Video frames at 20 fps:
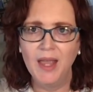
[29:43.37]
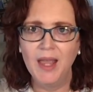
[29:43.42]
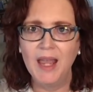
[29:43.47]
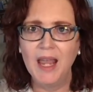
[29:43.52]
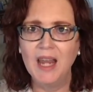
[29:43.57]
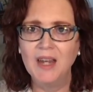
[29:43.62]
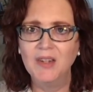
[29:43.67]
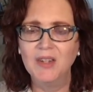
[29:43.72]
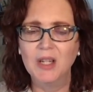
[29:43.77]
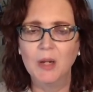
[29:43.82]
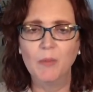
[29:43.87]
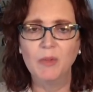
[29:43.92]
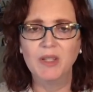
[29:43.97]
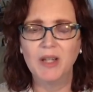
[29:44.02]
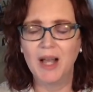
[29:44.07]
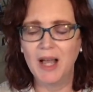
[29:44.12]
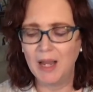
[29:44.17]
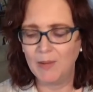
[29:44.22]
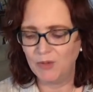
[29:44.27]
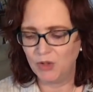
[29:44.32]
And
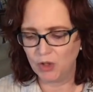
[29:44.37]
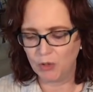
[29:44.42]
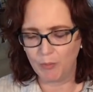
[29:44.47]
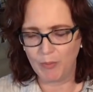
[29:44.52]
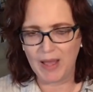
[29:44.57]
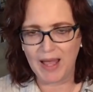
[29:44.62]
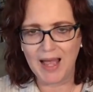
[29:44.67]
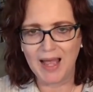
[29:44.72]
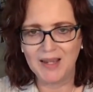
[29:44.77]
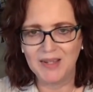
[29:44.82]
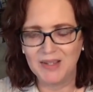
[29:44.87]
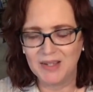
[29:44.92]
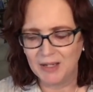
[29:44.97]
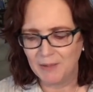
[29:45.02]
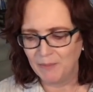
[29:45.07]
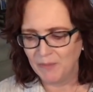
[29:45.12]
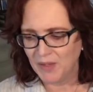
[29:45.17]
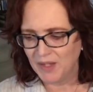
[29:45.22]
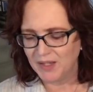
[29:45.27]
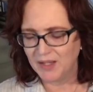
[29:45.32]
sometimes your past
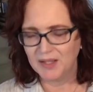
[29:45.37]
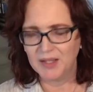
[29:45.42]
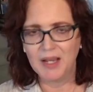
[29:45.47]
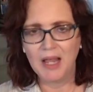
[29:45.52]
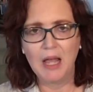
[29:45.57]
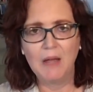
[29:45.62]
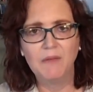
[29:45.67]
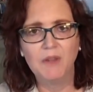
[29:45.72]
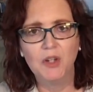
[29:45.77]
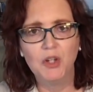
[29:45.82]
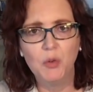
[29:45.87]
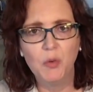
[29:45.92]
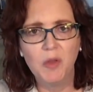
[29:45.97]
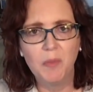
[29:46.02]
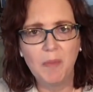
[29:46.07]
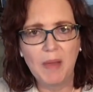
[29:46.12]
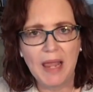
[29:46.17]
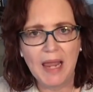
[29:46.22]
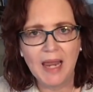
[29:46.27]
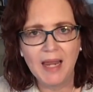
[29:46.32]
doesn't have to do with
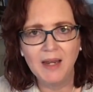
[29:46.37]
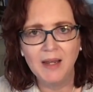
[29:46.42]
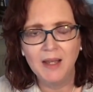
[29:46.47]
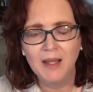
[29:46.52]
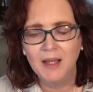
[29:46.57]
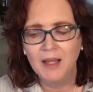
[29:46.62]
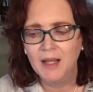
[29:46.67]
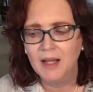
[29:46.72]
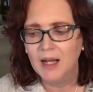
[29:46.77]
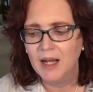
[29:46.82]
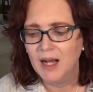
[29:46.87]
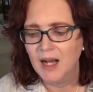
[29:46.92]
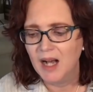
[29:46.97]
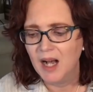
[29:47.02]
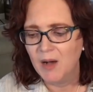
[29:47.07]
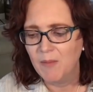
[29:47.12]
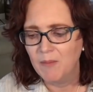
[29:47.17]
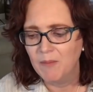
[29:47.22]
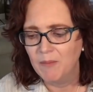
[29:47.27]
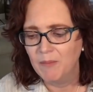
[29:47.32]
pain,
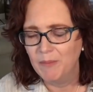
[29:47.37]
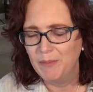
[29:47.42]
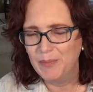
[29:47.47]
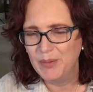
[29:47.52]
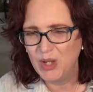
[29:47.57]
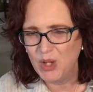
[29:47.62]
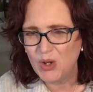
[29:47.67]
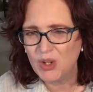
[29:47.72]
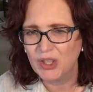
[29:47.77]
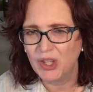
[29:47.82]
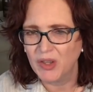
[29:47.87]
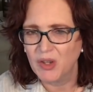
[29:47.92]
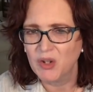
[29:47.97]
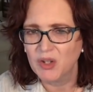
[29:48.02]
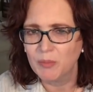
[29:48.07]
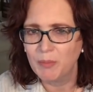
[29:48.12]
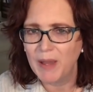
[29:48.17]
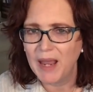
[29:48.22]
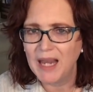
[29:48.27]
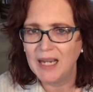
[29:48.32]
but usually there's
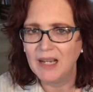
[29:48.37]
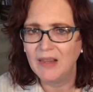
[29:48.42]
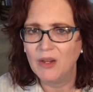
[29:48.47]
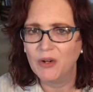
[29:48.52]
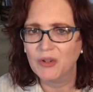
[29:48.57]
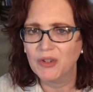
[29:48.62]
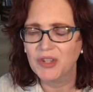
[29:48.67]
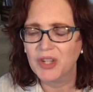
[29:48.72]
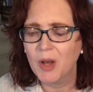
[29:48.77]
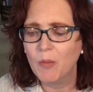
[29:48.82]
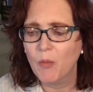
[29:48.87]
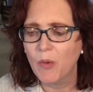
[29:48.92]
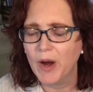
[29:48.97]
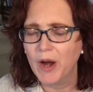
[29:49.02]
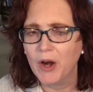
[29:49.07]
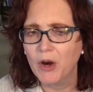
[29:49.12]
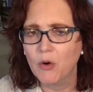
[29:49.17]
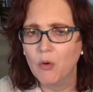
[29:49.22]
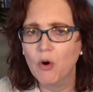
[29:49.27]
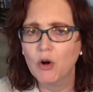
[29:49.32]
pain in there
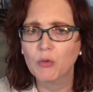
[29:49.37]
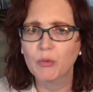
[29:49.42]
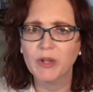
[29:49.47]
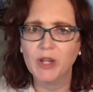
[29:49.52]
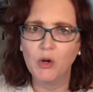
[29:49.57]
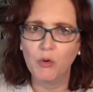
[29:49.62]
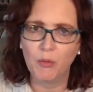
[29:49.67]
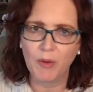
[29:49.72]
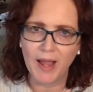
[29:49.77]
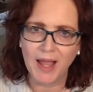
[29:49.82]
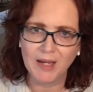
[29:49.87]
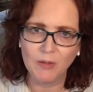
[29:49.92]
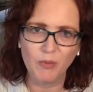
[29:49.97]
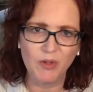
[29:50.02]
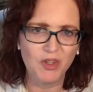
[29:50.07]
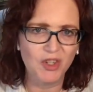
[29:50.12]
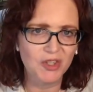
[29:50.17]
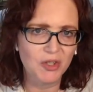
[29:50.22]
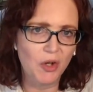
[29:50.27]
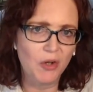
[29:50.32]
somewhere, or regret,
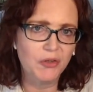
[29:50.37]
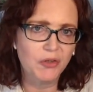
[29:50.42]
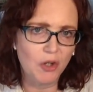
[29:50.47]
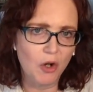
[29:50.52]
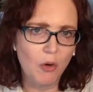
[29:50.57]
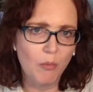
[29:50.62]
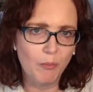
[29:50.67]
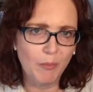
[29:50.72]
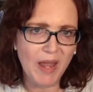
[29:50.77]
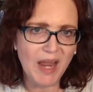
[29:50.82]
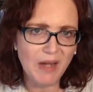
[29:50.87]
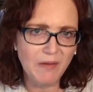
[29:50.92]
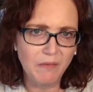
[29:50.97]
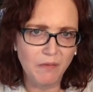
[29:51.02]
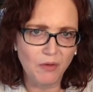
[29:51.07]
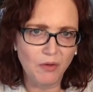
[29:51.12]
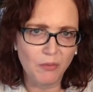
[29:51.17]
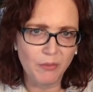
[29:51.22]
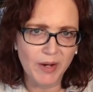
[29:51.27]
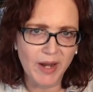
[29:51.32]
which is also
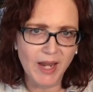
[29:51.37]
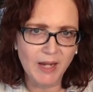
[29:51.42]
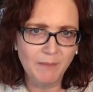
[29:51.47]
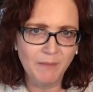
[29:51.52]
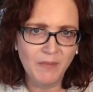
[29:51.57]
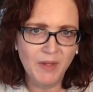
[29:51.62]
painful, right?